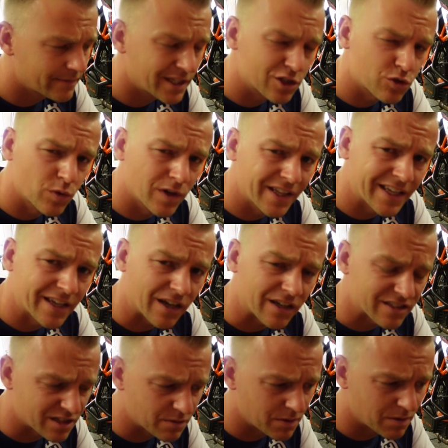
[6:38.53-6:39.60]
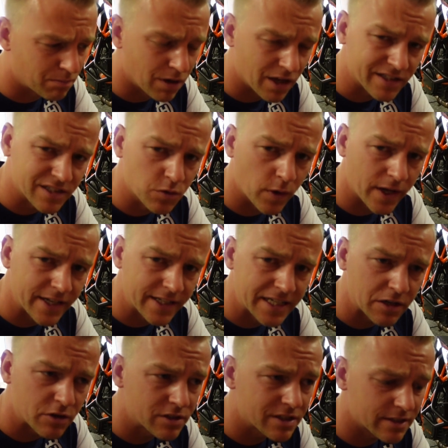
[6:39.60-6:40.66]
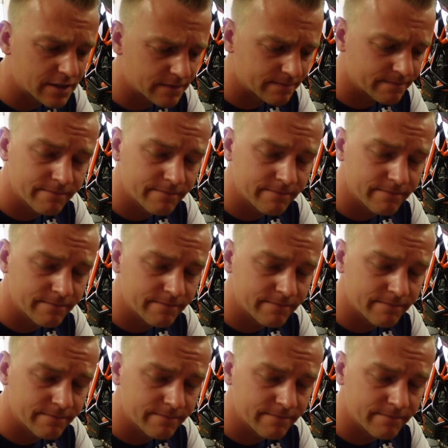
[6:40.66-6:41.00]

It's really costing me blood, sweat and tears.